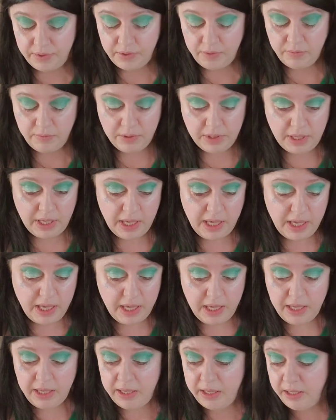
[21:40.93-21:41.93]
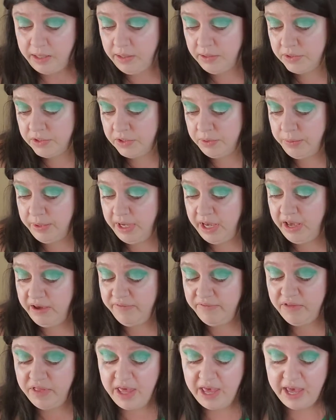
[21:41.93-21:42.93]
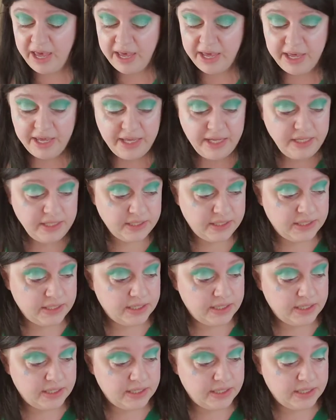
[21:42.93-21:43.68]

Okay, so we have that.